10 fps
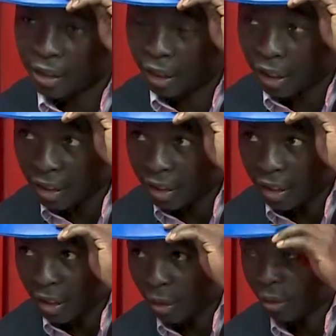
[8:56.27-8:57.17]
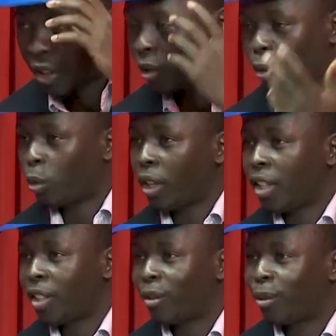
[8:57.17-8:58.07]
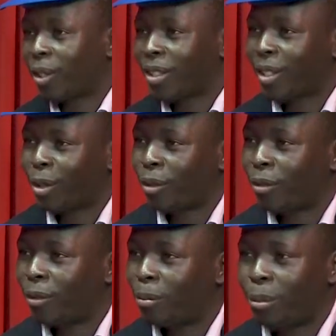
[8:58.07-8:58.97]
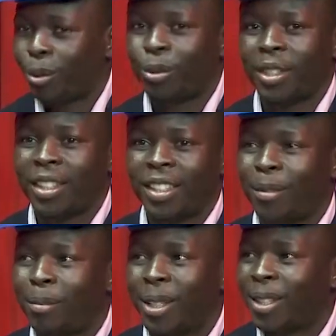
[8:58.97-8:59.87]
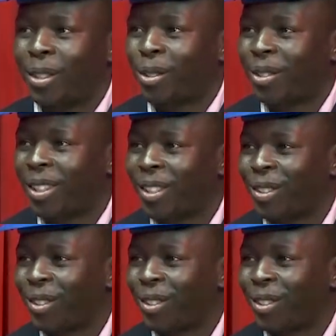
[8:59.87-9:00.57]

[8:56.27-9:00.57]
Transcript: thinks that you just wear it for the sake of beauty and making sure that you're